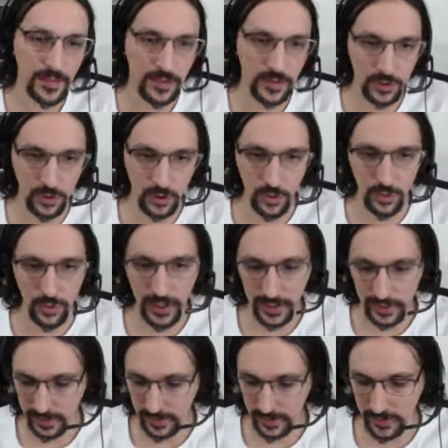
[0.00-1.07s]
So
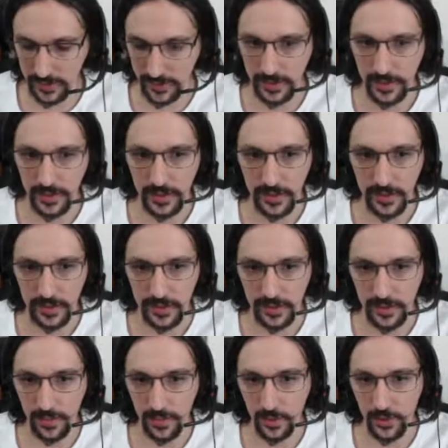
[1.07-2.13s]
let's
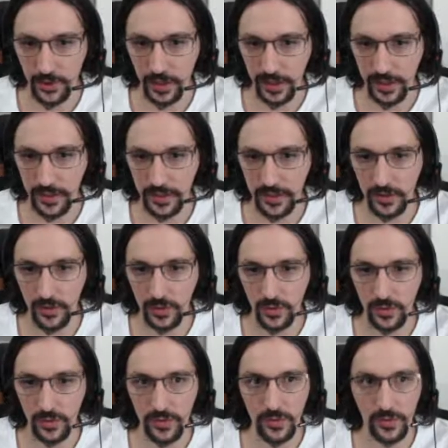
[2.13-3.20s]
double check here.
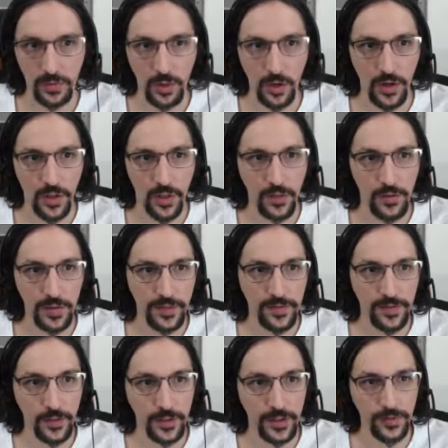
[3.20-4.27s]
So block
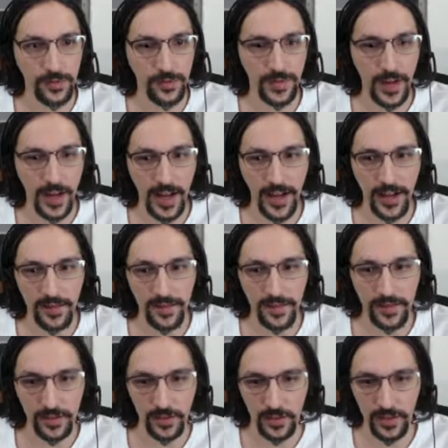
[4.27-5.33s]

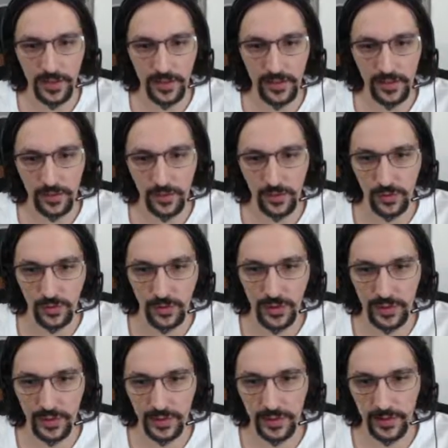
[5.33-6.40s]
345, okay, so look
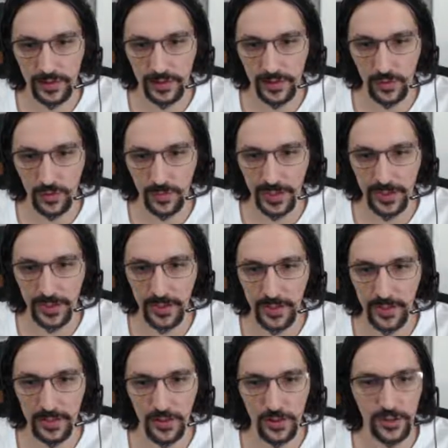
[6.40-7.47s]
here, the command
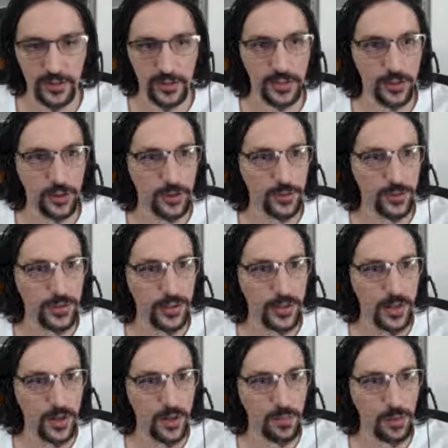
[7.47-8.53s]
that I just issued.
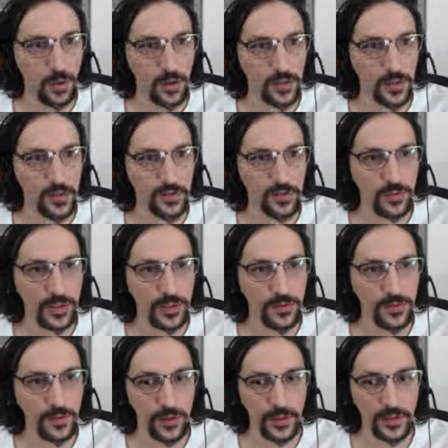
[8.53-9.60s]
Block
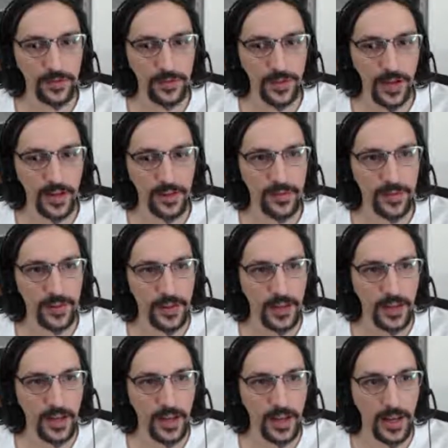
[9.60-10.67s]
345
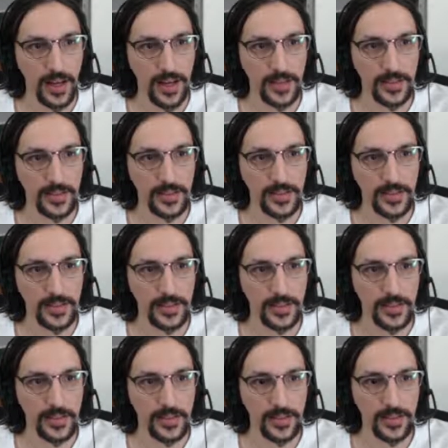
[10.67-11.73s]
has
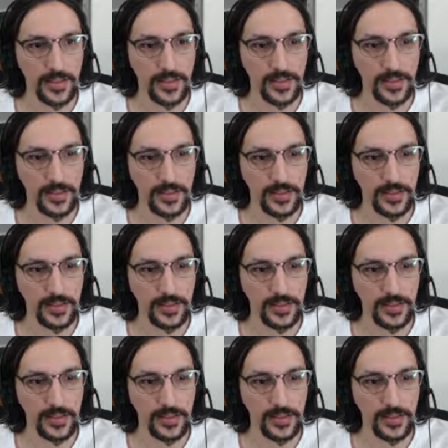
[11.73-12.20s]
the